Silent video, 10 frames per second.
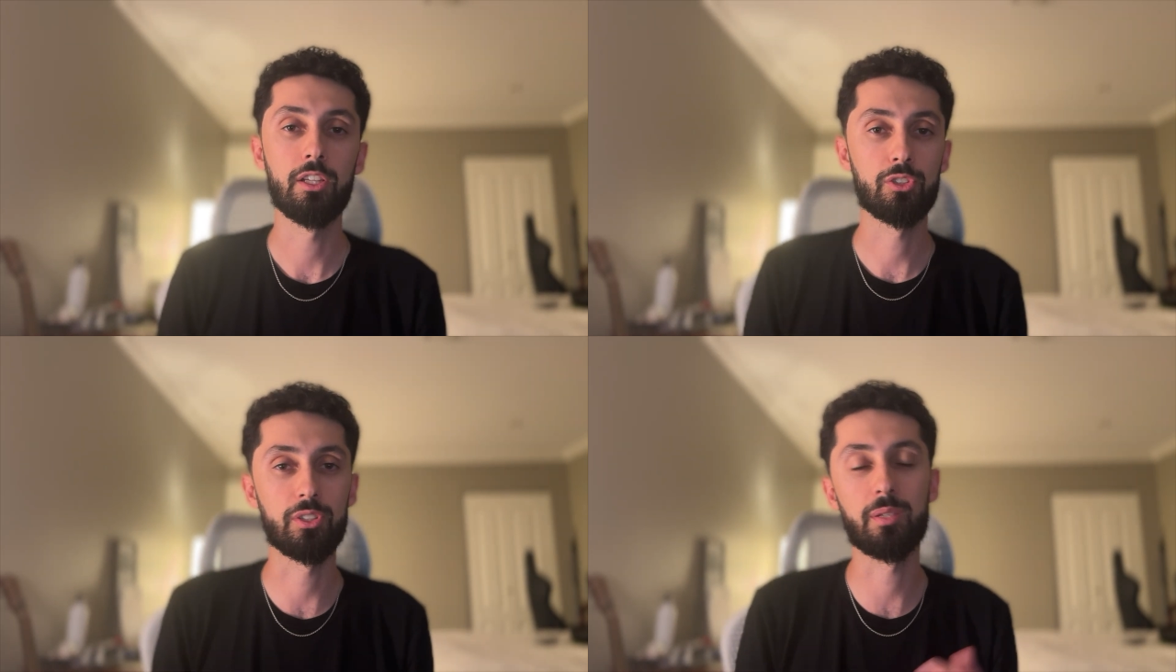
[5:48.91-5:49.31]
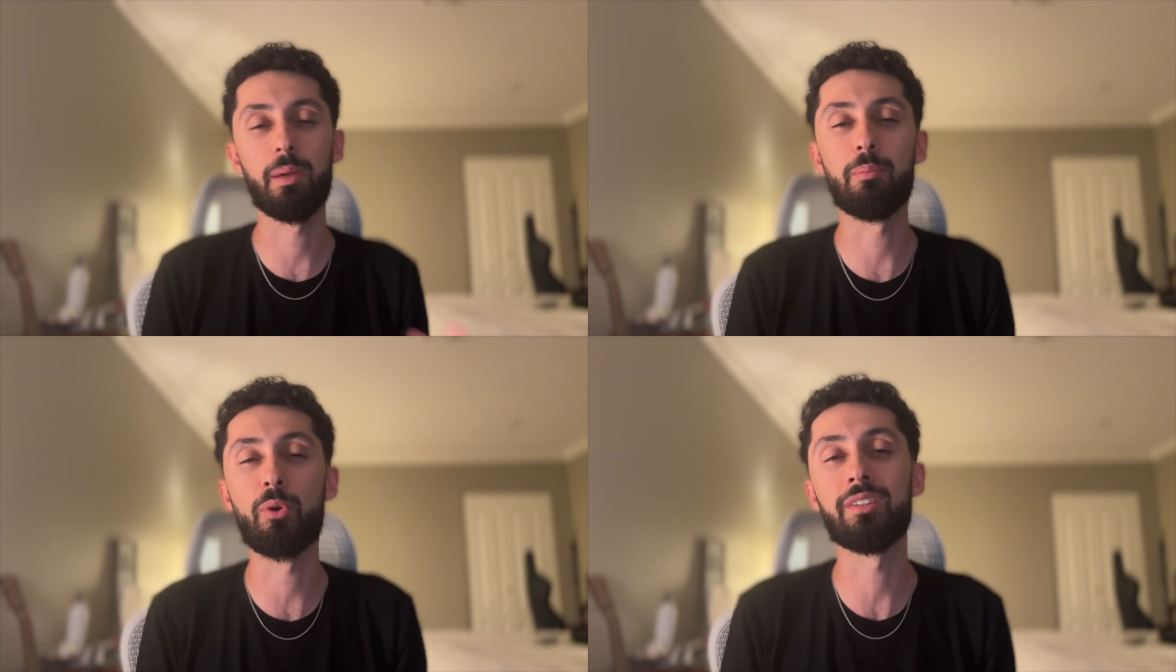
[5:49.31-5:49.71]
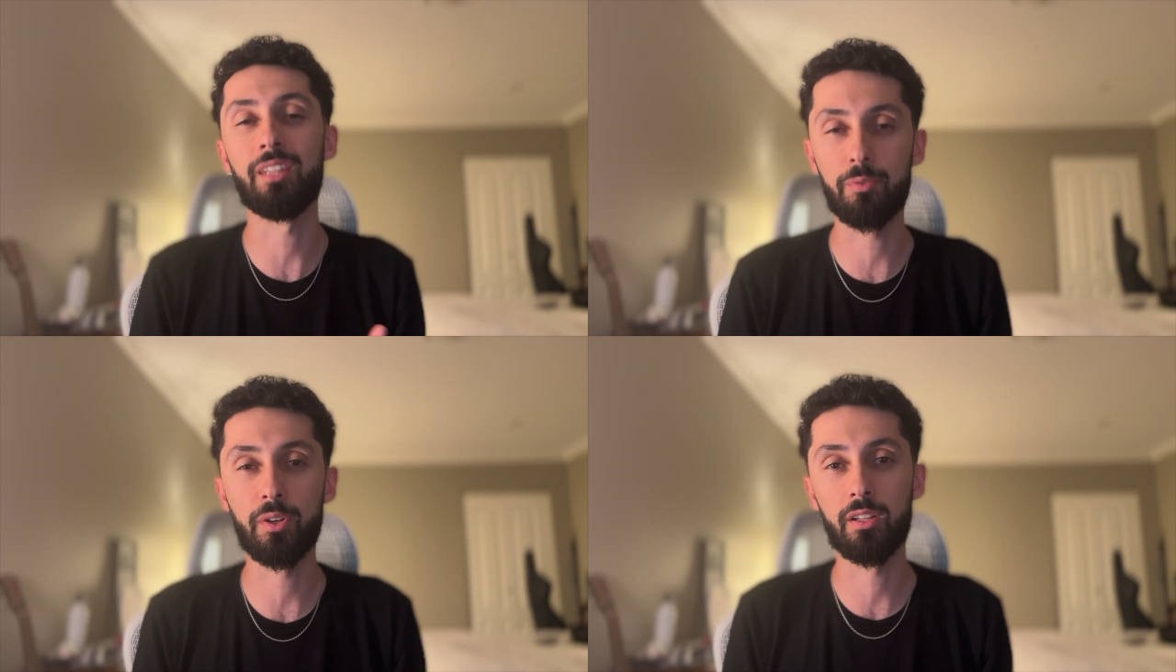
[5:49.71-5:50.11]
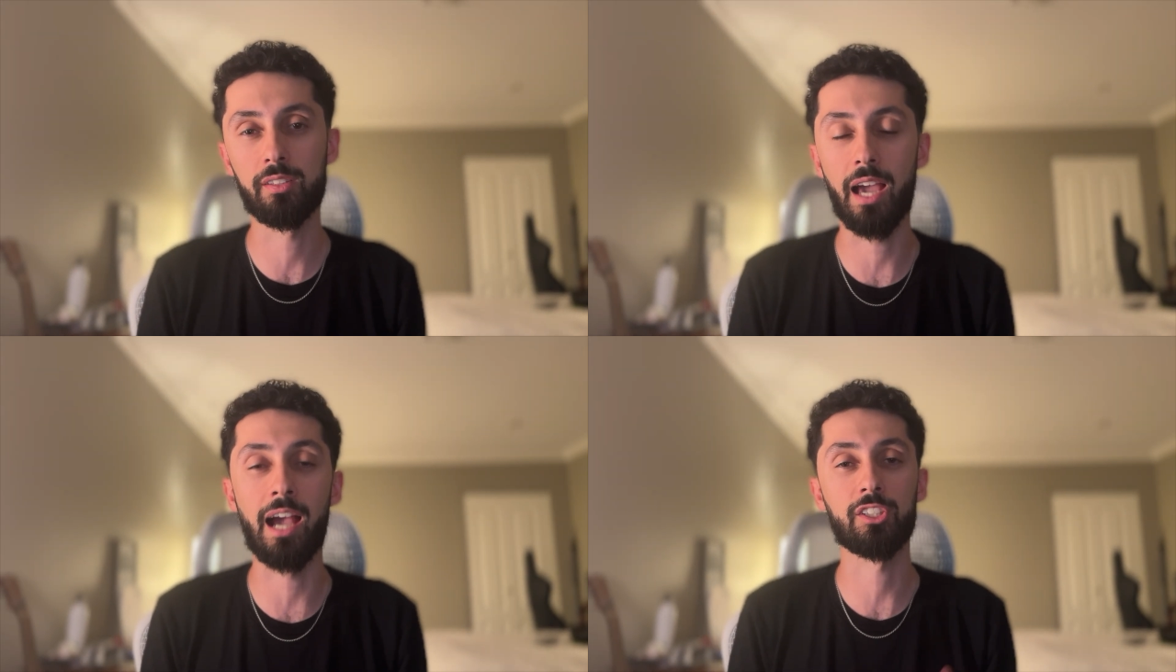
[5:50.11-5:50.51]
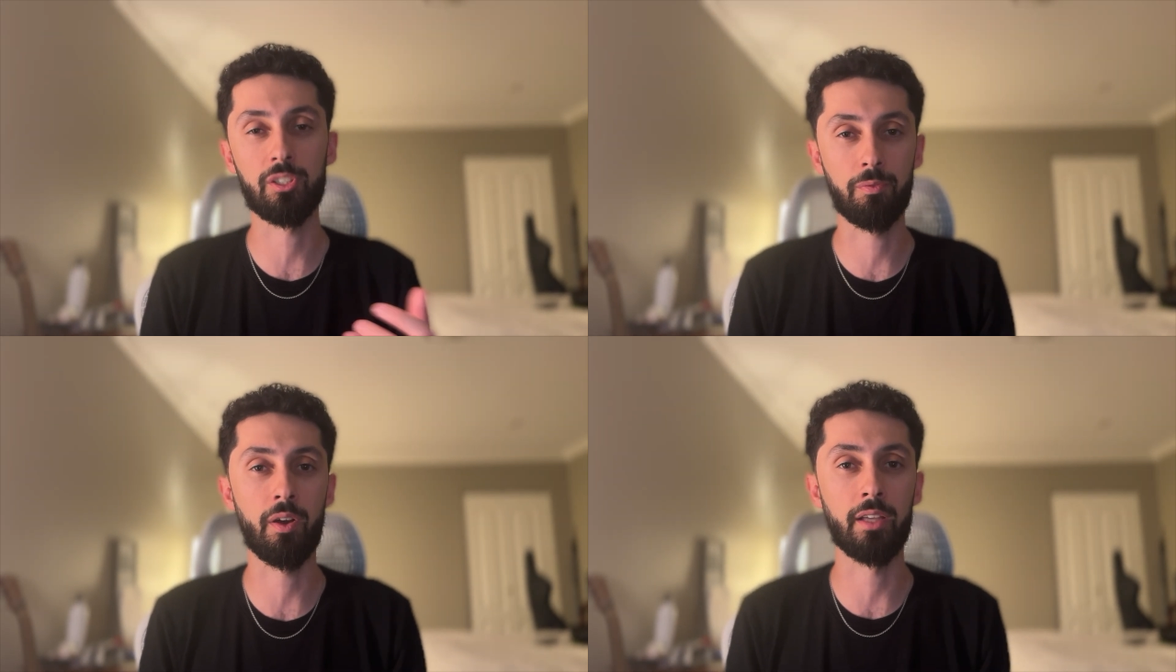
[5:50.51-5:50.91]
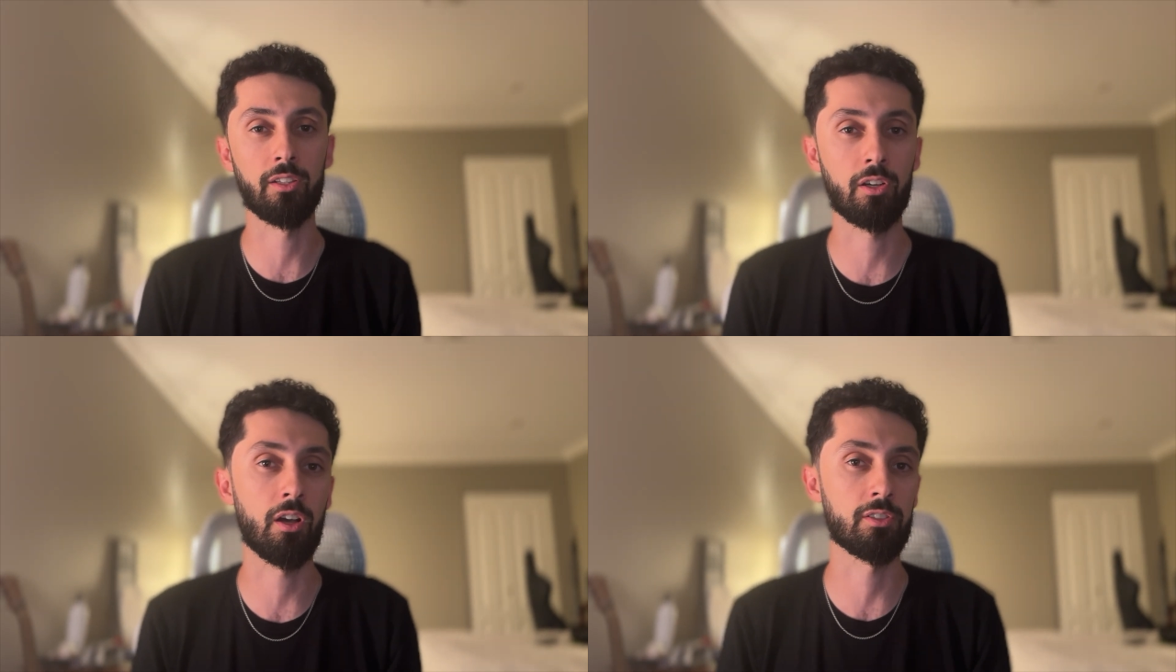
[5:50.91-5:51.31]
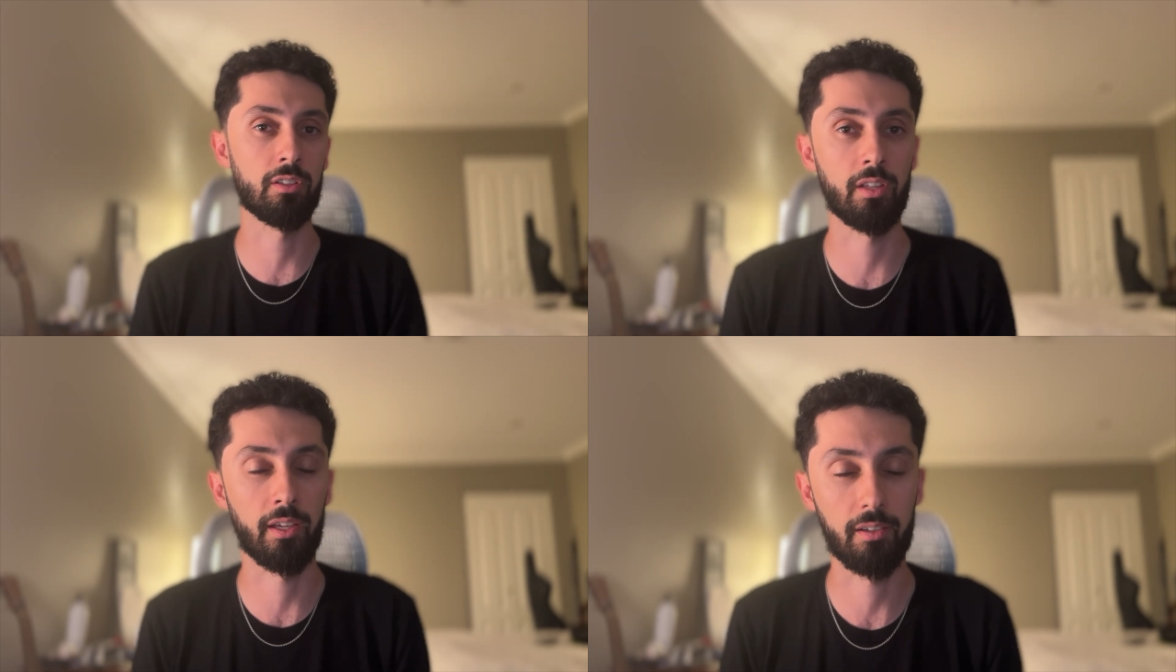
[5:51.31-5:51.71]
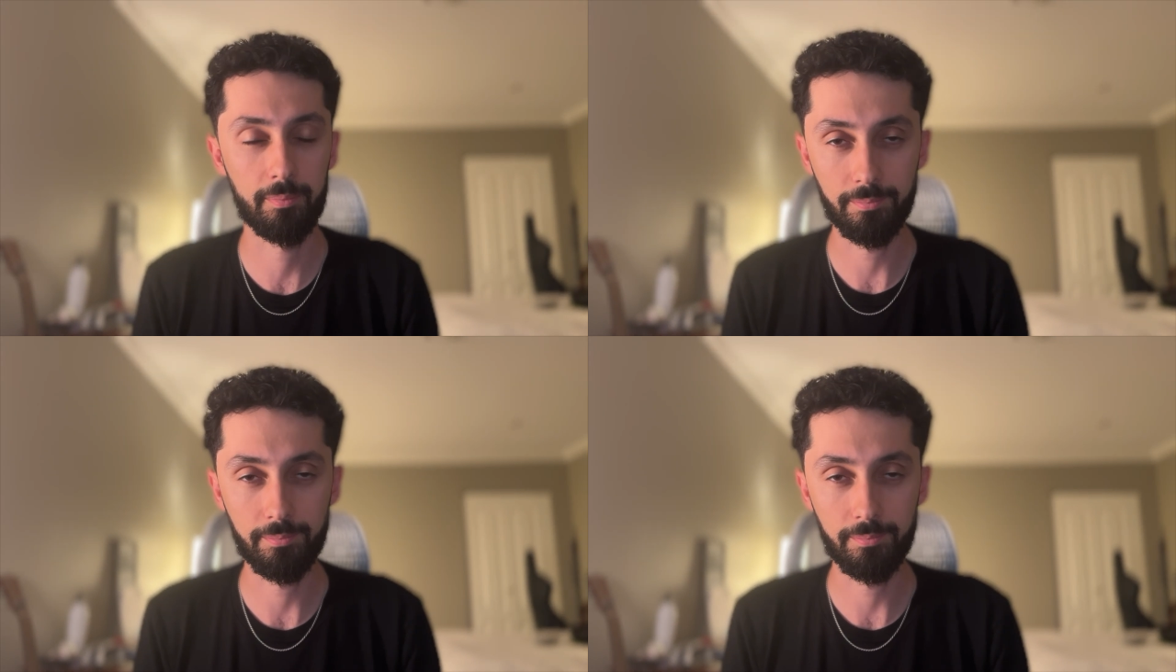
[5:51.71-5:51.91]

So it's a bit more difficult to actually find a causal link.